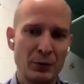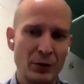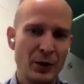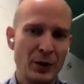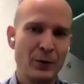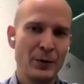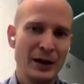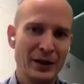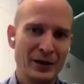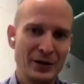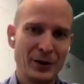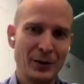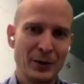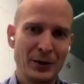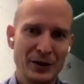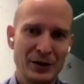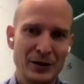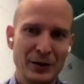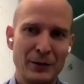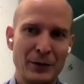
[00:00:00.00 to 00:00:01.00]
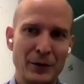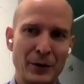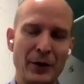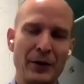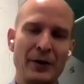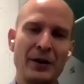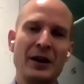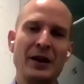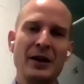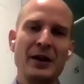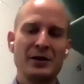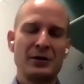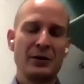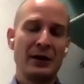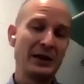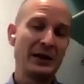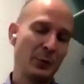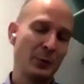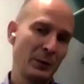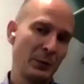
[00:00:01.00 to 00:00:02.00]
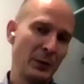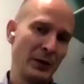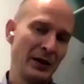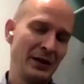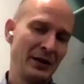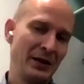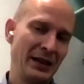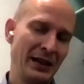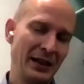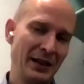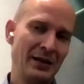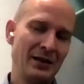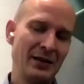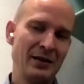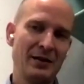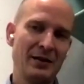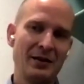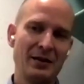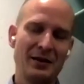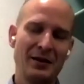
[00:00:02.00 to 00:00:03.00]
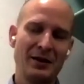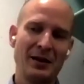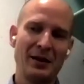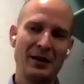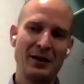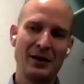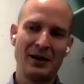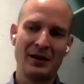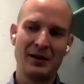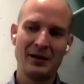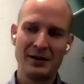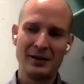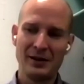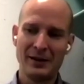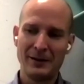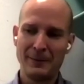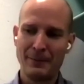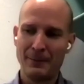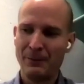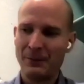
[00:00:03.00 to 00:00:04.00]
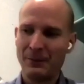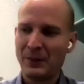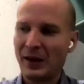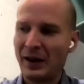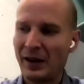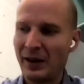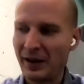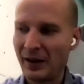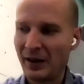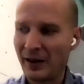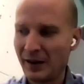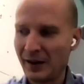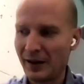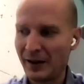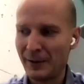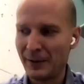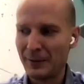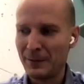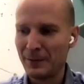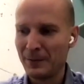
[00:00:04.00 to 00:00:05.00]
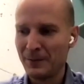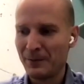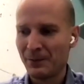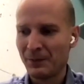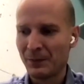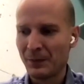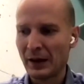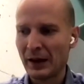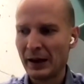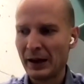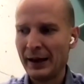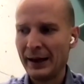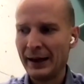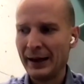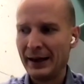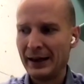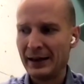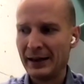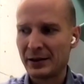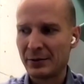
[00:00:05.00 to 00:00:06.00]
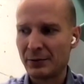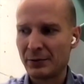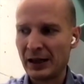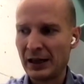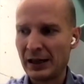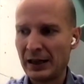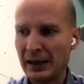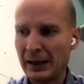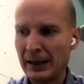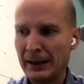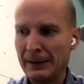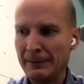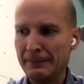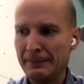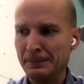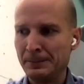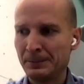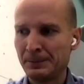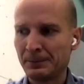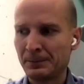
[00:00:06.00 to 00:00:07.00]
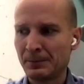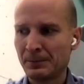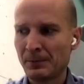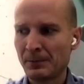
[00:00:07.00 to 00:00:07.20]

grow and so on and so forth. So that's what we did. Uh, and and, um, and um, it's really, um,